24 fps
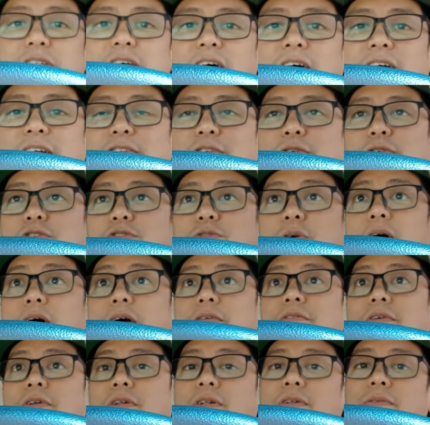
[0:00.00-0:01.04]
I do
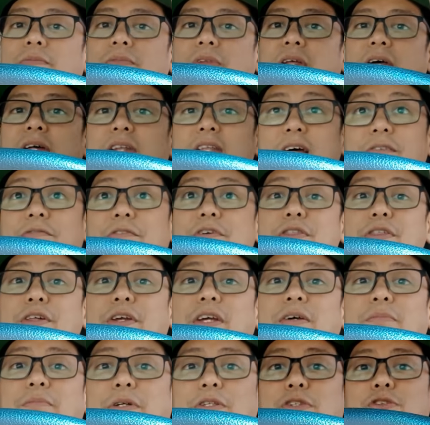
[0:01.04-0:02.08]
travel, and
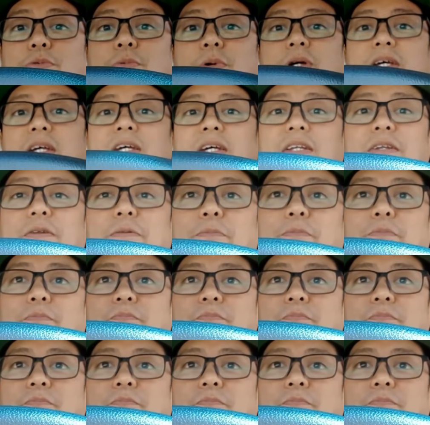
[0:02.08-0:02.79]
everything in between.